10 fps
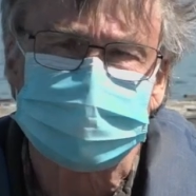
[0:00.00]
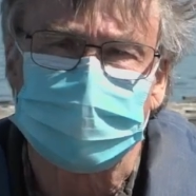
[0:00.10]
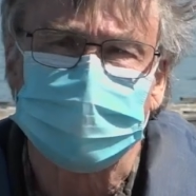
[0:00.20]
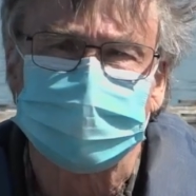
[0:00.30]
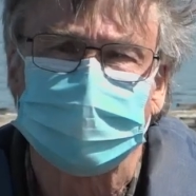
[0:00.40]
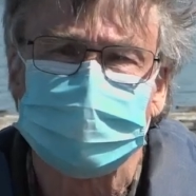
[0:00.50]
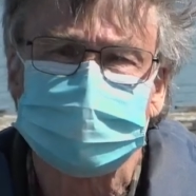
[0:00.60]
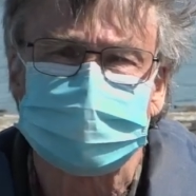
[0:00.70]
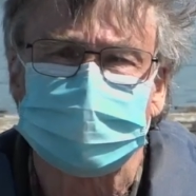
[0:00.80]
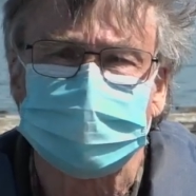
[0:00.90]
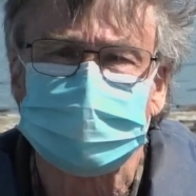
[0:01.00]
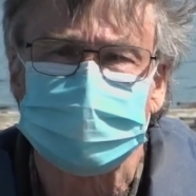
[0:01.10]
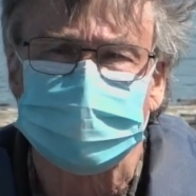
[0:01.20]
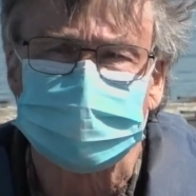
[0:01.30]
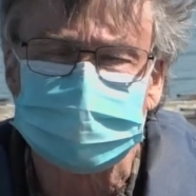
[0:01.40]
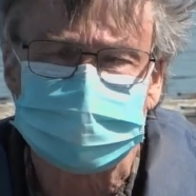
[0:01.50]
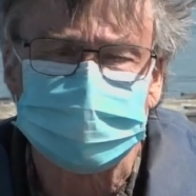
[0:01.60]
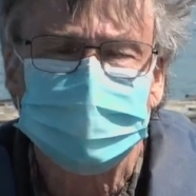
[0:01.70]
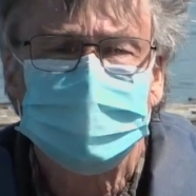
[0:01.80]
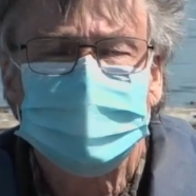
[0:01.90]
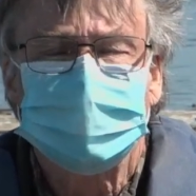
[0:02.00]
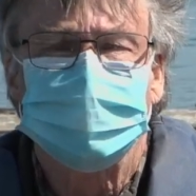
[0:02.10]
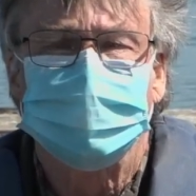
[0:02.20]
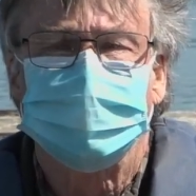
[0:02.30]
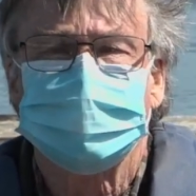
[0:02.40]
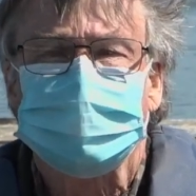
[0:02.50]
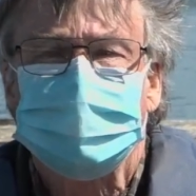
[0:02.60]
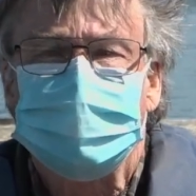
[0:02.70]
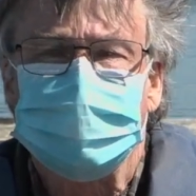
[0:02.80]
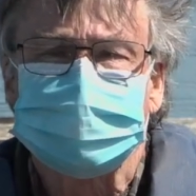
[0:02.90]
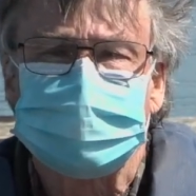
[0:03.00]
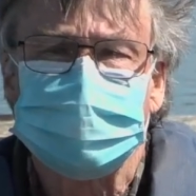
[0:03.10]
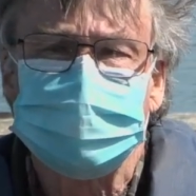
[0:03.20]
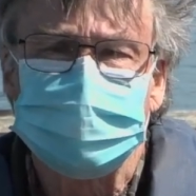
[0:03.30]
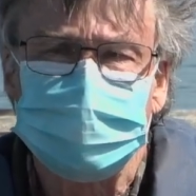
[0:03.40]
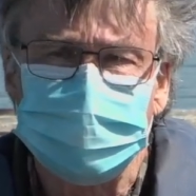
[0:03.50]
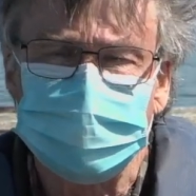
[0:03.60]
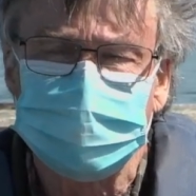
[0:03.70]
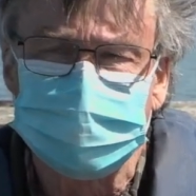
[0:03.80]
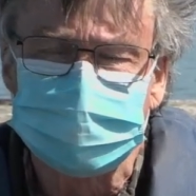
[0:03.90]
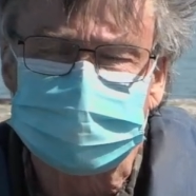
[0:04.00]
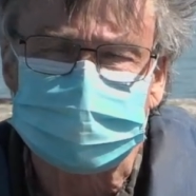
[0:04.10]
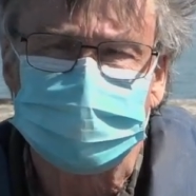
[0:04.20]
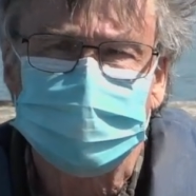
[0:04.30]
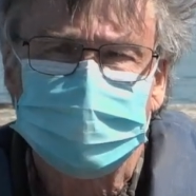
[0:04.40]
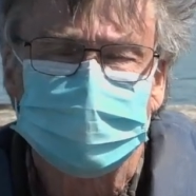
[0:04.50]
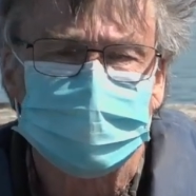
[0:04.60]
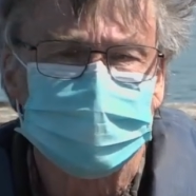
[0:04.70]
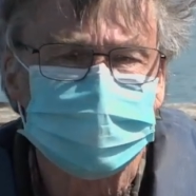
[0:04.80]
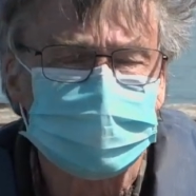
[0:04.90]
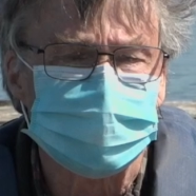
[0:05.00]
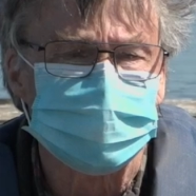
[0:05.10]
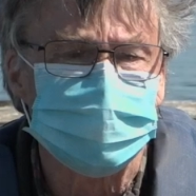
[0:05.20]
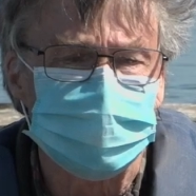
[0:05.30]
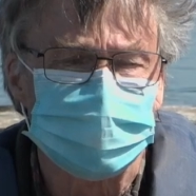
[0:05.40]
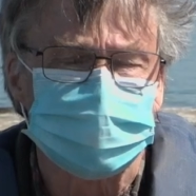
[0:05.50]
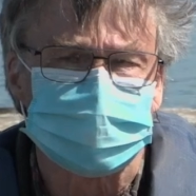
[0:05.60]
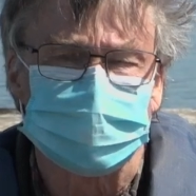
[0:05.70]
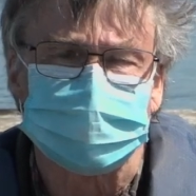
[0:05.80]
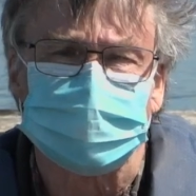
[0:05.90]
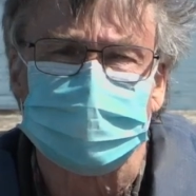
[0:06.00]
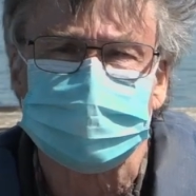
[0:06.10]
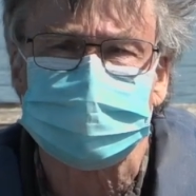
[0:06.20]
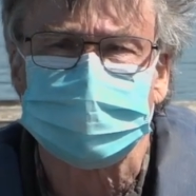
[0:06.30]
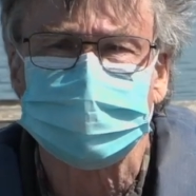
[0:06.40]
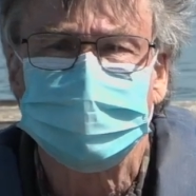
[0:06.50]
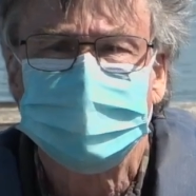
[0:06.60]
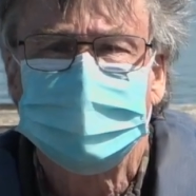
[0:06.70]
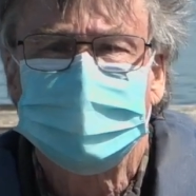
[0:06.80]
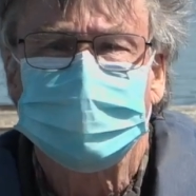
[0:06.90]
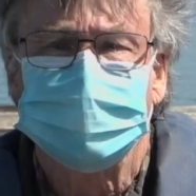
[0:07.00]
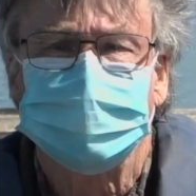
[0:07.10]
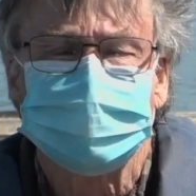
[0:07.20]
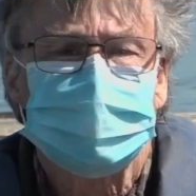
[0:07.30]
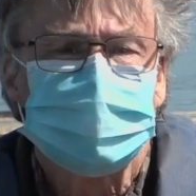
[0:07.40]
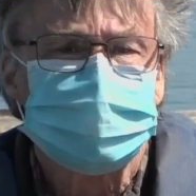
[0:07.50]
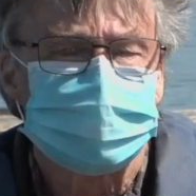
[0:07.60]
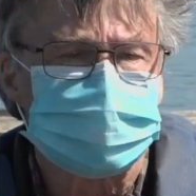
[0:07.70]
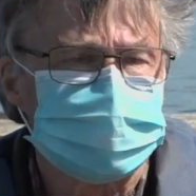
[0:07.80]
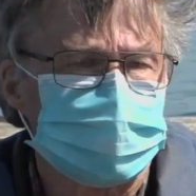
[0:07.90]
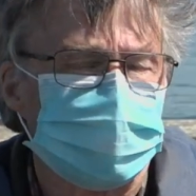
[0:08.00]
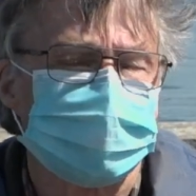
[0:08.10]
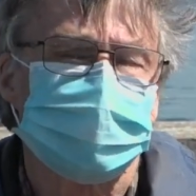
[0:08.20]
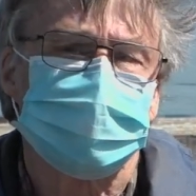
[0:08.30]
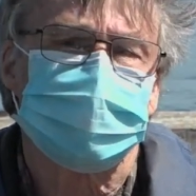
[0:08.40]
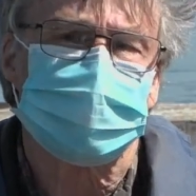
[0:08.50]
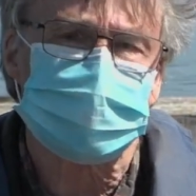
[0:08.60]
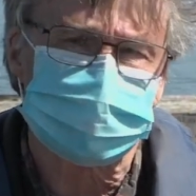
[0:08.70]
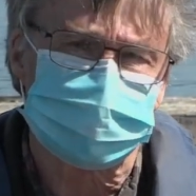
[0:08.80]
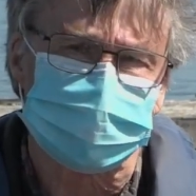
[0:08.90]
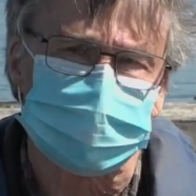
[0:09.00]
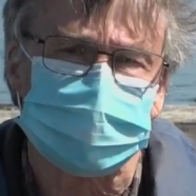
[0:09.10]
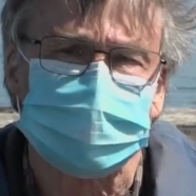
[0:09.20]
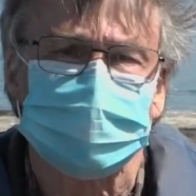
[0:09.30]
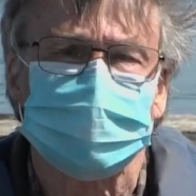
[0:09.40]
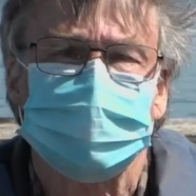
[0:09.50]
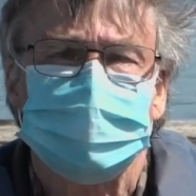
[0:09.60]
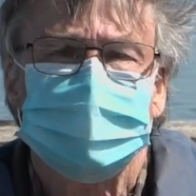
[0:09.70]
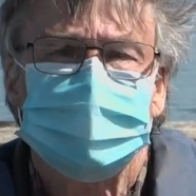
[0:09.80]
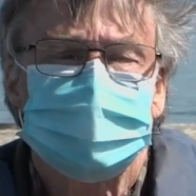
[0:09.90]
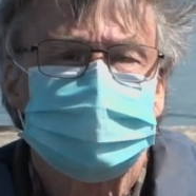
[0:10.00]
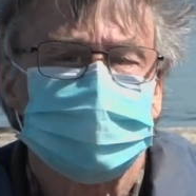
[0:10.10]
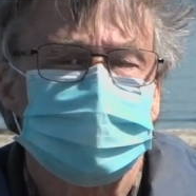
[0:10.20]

shelf life, several years, and can be used in meal preparation just like fresh sugar kelp. So